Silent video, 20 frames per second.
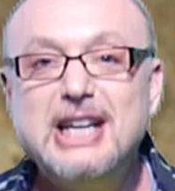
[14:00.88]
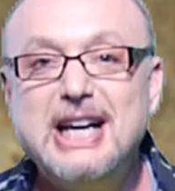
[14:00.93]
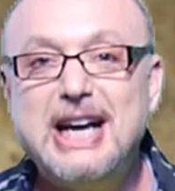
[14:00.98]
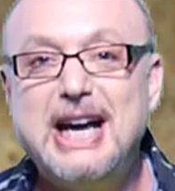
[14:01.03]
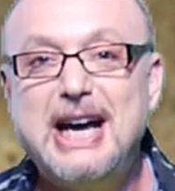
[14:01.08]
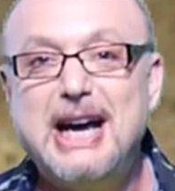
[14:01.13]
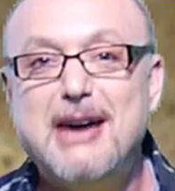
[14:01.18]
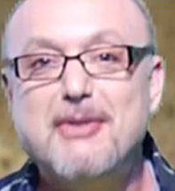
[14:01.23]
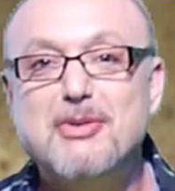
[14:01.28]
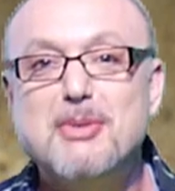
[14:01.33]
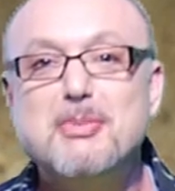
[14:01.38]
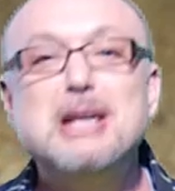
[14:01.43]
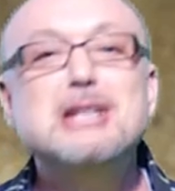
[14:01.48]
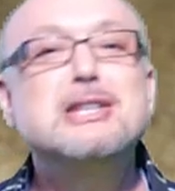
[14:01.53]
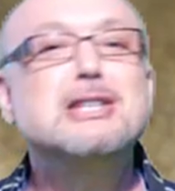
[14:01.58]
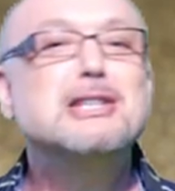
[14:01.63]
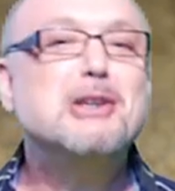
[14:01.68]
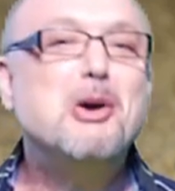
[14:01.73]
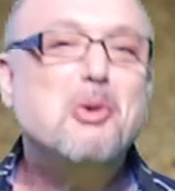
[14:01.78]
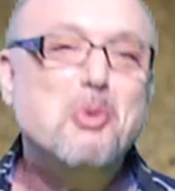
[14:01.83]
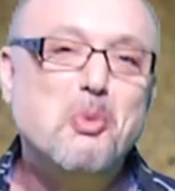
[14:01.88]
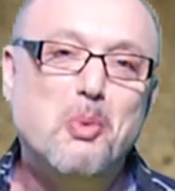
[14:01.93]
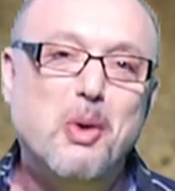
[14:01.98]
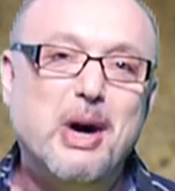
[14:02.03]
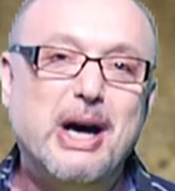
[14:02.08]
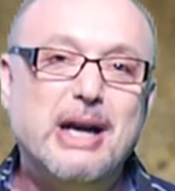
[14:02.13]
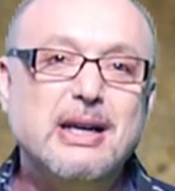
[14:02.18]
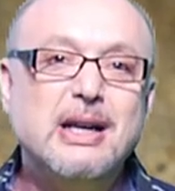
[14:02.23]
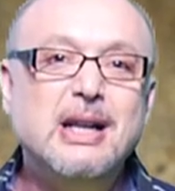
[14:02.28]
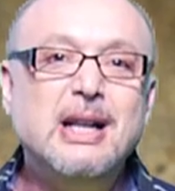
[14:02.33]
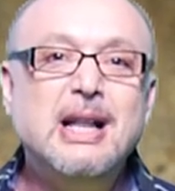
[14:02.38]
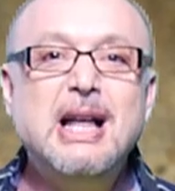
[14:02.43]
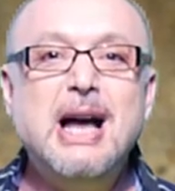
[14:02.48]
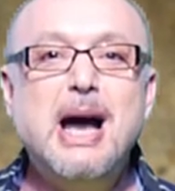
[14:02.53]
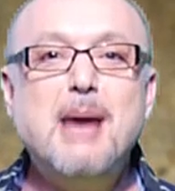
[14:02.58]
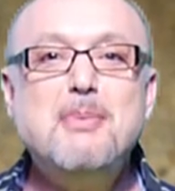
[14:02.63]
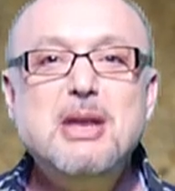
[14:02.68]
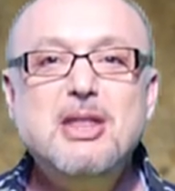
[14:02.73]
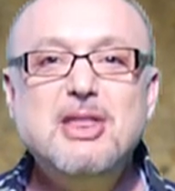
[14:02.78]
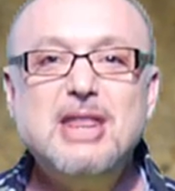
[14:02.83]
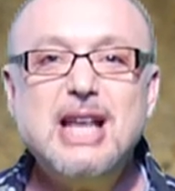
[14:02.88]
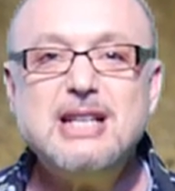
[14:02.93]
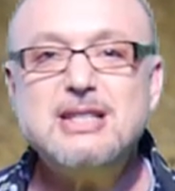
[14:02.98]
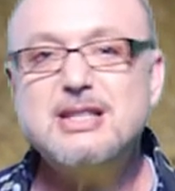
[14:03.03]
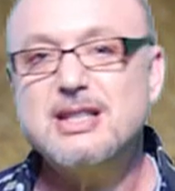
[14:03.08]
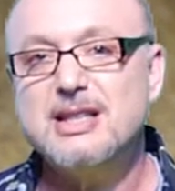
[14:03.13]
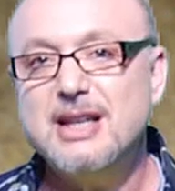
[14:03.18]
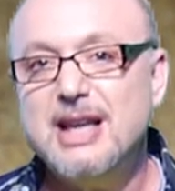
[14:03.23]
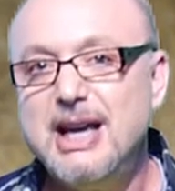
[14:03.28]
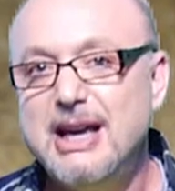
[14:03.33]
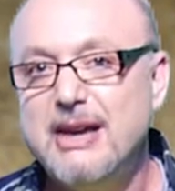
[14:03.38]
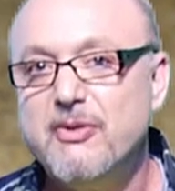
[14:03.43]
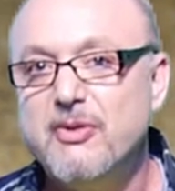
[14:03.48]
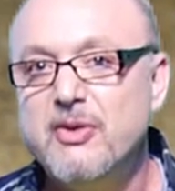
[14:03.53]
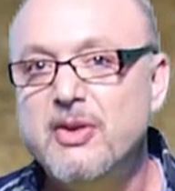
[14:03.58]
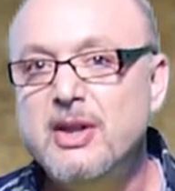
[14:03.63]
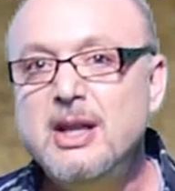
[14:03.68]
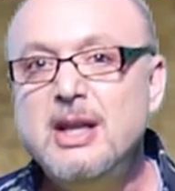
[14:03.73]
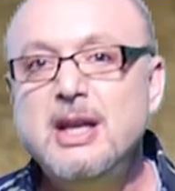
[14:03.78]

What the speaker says: to have them. And so what? I mean, that's life.